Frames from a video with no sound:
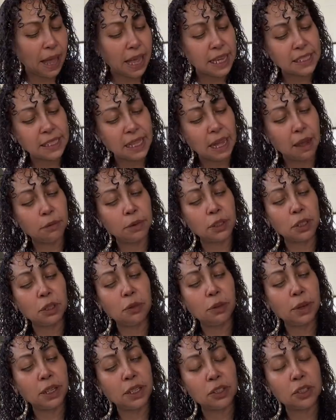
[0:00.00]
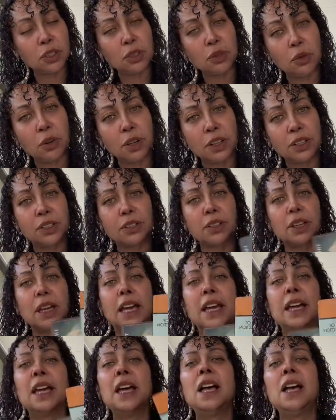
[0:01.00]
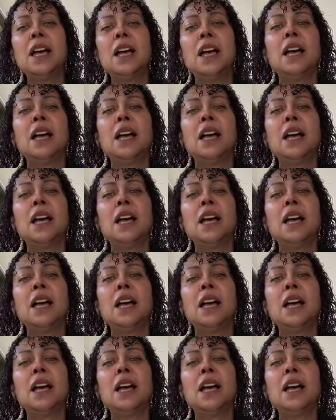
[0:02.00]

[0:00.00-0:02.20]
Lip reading: past that with the Queen of Swords, okay?